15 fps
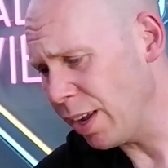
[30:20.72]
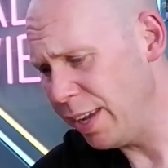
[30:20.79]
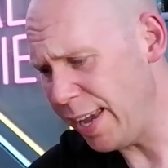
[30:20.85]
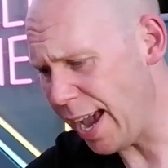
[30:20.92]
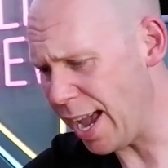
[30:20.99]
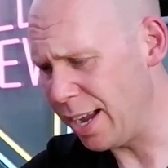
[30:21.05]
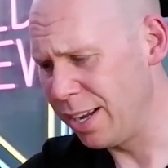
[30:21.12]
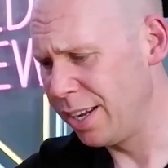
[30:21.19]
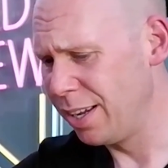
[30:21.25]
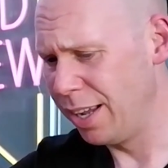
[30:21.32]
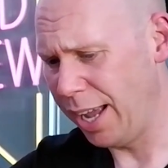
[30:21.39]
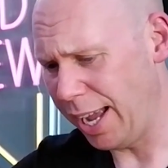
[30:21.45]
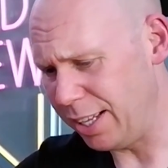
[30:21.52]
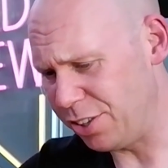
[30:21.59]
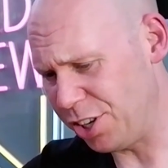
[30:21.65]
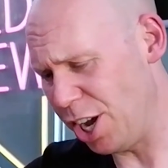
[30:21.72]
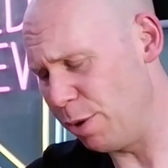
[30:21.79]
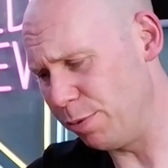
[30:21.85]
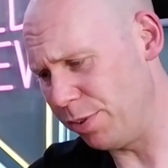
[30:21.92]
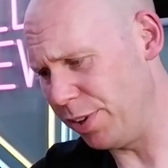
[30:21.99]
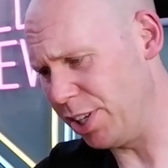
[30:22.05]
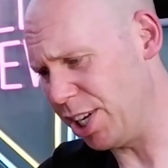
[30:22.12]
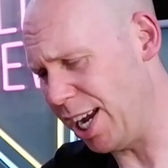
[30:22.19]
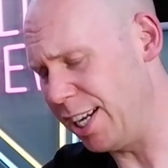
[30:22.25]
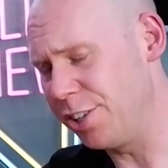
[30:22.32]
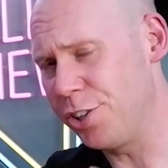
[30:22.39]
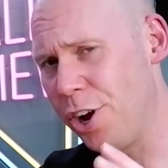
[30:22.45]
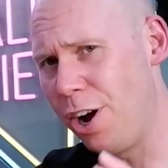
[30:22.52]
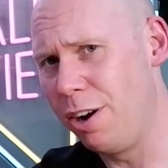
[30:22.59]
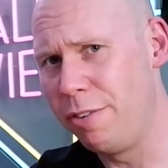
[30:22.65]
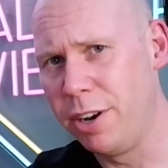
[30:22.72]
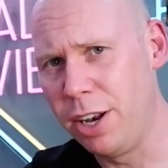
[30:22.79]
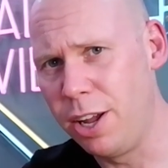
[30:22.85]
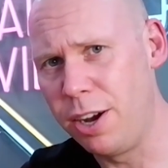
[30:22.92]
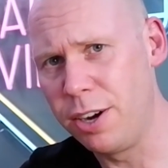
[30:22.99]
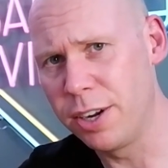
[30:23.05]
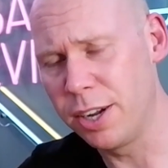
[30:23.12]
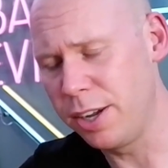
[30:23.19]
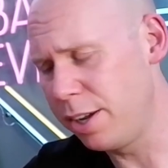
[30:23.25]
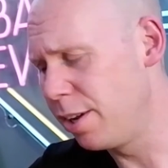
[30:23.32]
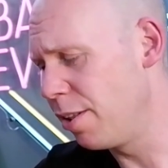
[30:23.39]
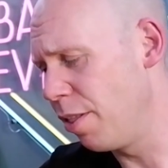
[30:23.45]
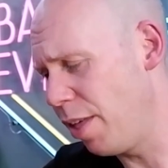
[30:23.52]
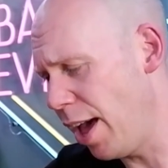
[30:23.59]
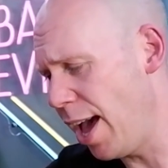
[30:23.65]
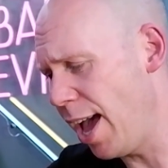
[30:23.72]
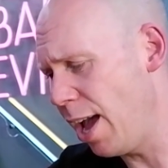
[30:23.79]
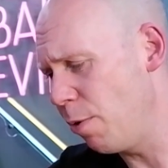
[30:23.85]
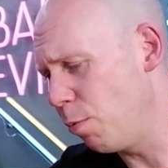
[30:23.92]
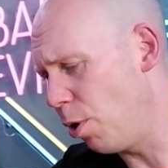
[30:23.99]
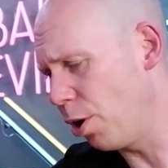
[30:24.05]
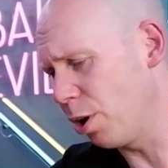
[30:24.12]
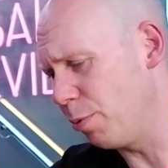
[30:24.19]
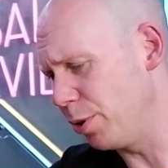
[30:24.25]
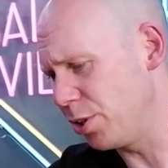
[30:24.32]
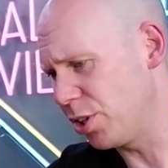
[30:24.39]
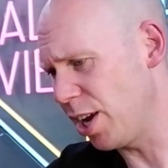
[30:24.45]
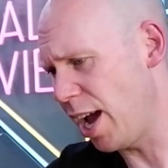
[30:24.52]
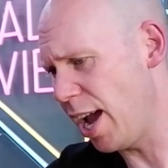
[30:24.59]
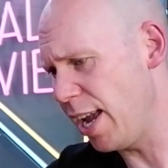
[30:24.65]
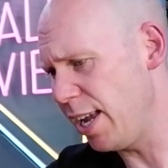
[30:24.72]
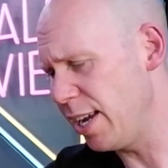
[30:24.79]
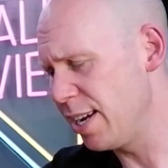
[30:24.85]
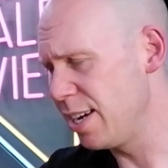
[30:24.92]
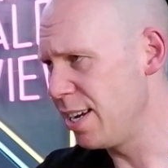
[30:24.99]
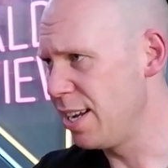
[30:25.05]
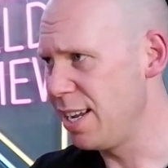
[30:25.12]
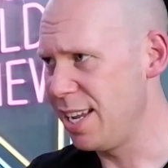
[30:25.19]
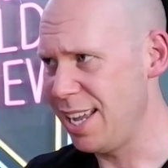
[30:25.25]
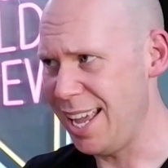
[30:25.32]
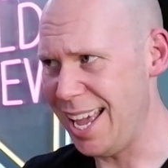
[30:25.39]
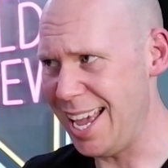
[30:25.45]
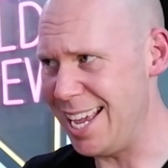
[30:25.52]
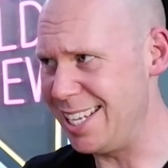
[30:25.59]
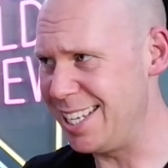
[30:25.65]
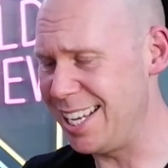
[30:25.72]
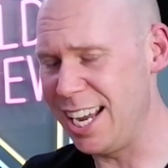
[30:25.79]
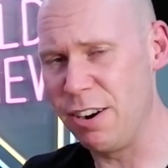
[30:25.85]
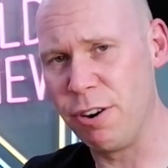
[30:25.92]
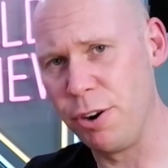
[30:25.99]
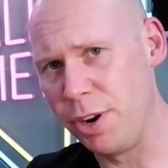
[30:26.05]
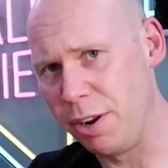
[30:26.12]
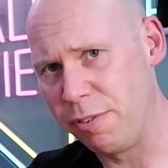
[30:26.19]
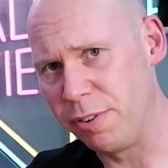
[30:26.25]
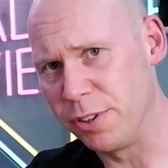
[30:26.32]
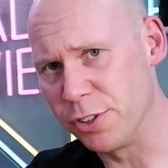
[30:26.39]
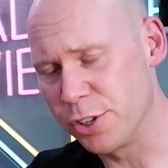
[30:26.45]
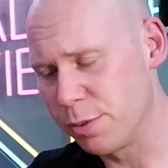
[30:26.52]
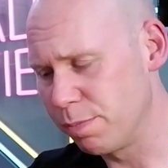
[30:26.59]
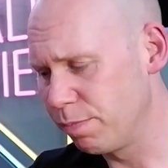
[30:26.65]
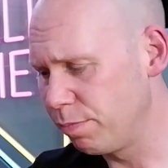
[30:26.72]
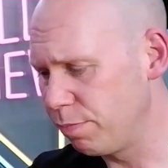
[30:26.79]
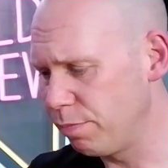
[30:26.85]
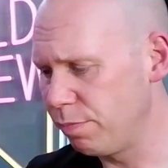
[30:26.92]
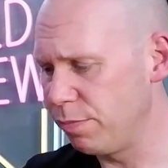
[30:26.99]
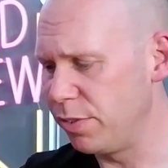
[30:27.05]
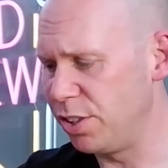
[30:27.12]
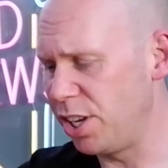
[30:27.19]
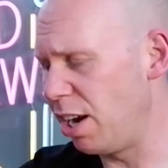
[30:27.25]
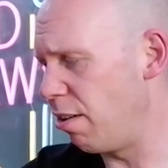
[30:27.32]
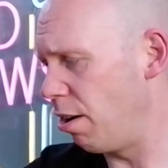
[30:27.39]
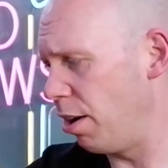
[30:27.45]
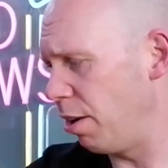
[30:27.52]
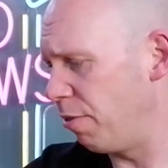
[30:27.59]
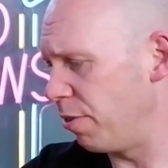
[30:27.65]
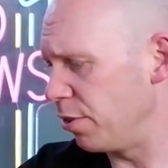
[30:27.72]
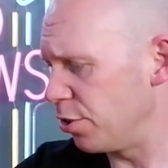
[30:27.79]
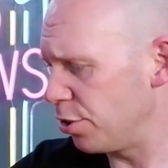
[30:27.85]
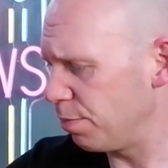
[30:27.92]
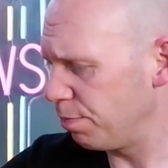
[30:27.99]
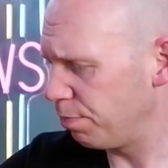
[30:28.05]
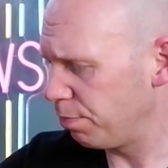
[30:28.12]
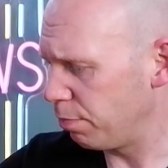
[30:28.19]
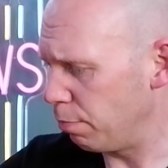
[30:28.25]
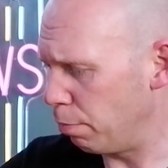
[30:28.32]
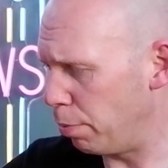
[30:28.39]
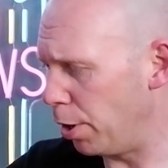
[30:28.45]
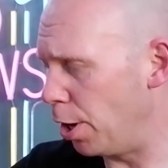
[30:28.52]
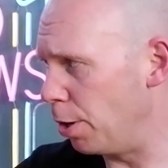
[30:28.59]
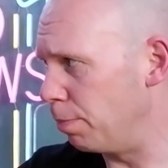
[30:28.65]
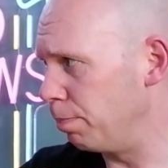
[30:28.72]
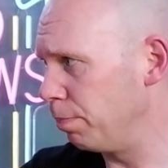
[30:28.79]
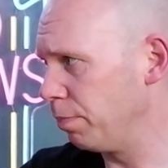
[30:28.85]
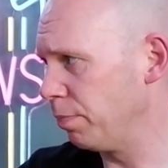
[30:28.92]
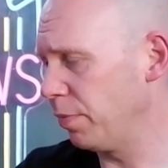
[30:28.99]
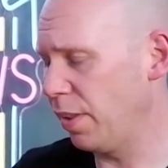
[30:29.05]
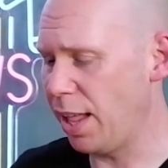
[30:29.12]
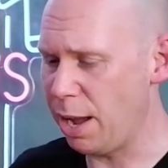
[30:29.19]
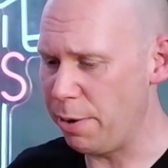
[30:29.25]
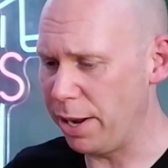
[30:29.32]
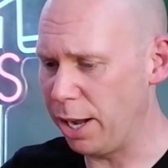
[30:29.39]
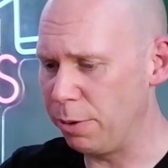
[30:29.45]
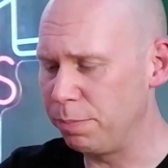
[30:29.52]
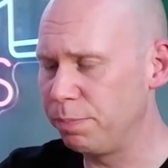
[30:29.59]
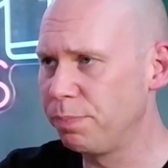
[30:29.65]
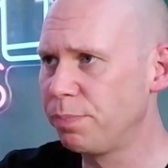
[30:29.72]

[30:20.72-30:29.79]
yeah, in terms of your taste of a lager, there, what I would say is zero difference. Zero difference. But there we go.